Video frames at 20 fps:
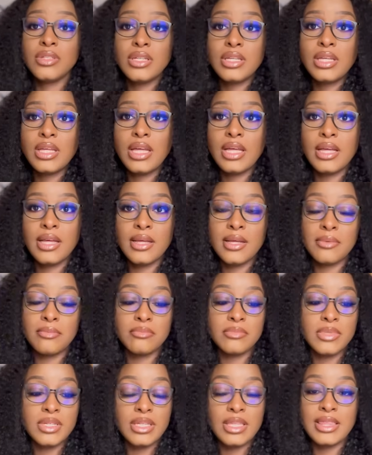
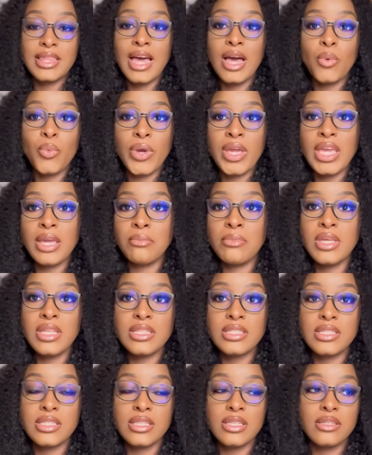that way, it
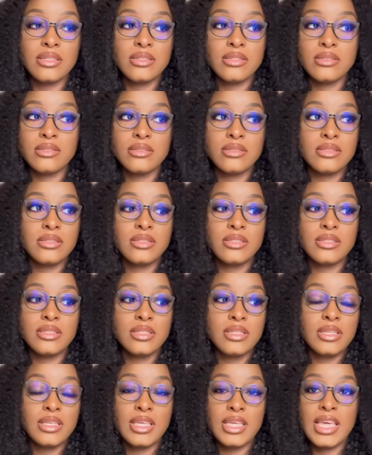means
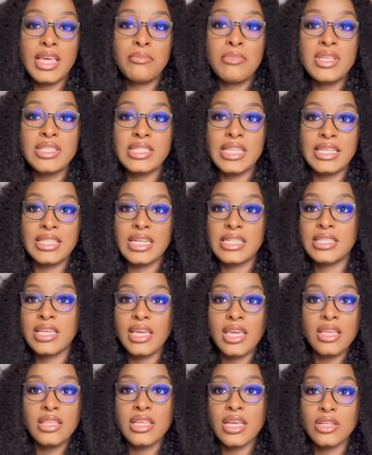like they're
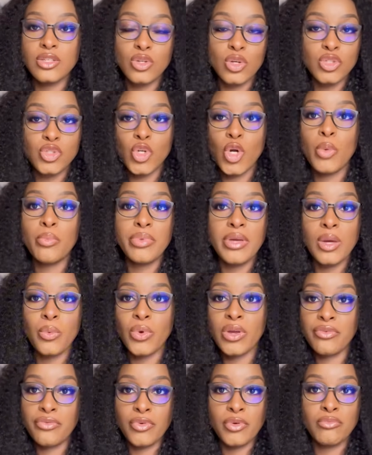taking your job
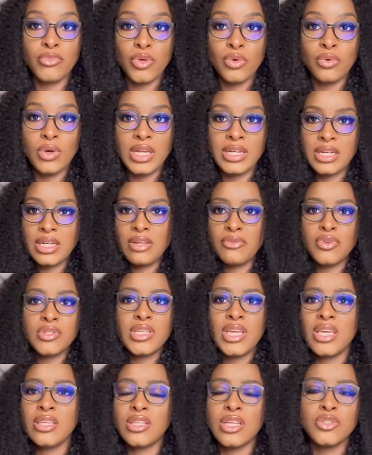away from you. And then if you're
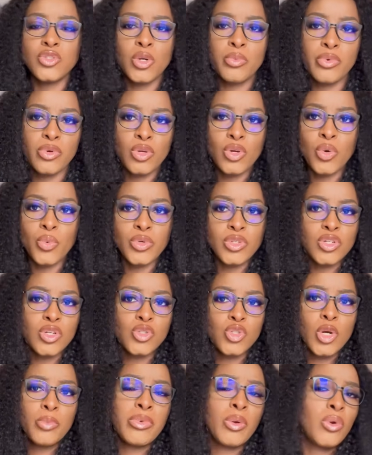taking your job
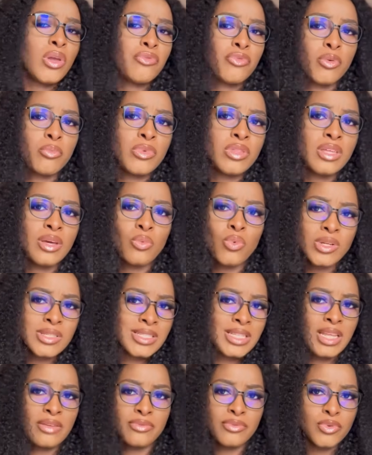away from you, then what's
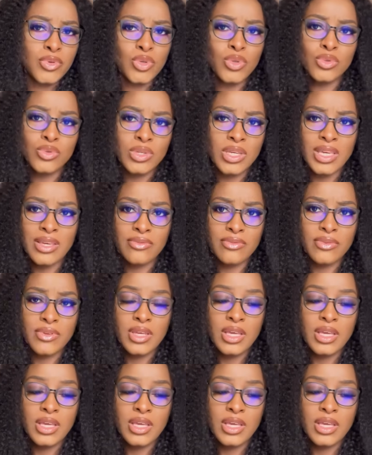left for you to give?